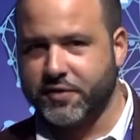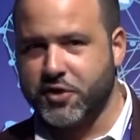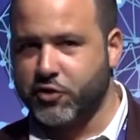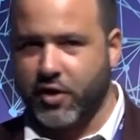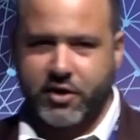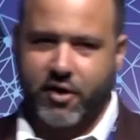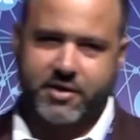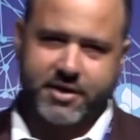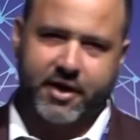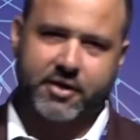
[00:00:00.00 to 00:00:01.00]
for the drug
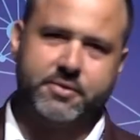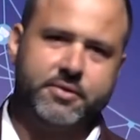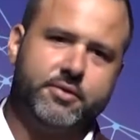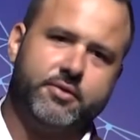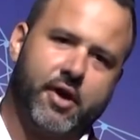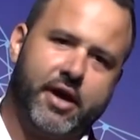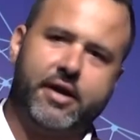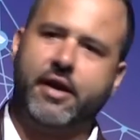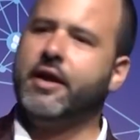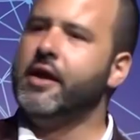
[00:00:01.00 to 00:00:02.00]
cartel, right?
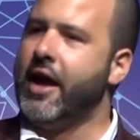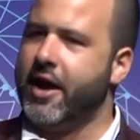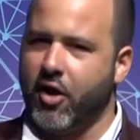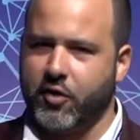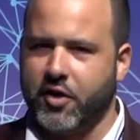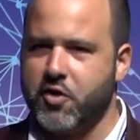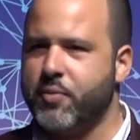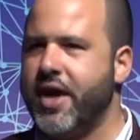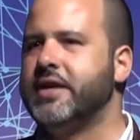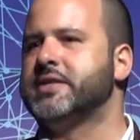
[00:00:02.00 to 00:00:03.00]
And all the other
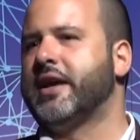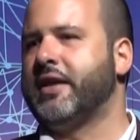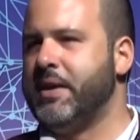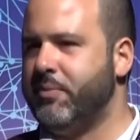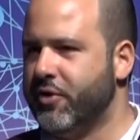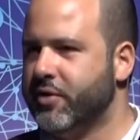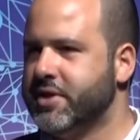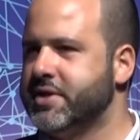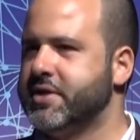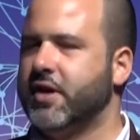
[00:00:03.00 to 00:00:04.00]
banks that keep doing
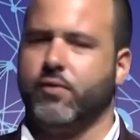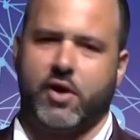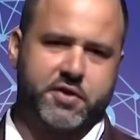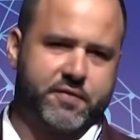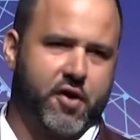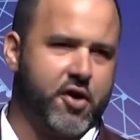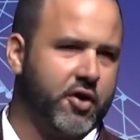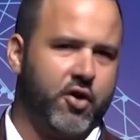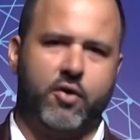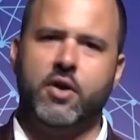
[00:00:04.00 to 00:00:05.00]
this stuff, Wells
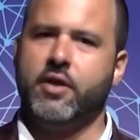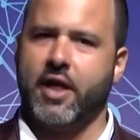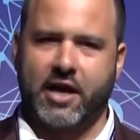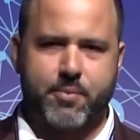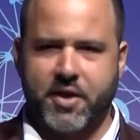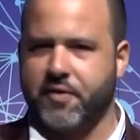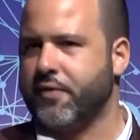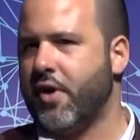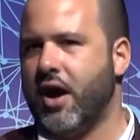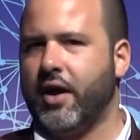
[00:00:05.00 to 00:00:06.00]
Fargo that commits
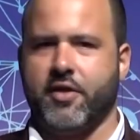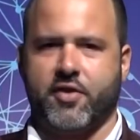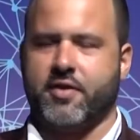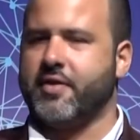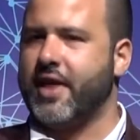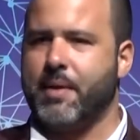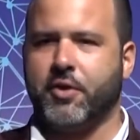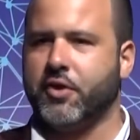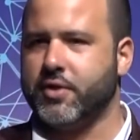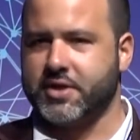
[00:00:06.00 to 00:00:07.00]
fraud, it's just a slap
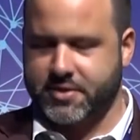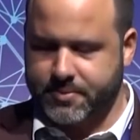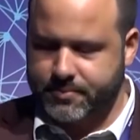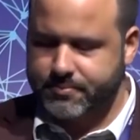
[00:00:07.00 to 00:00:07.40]
on the wrist.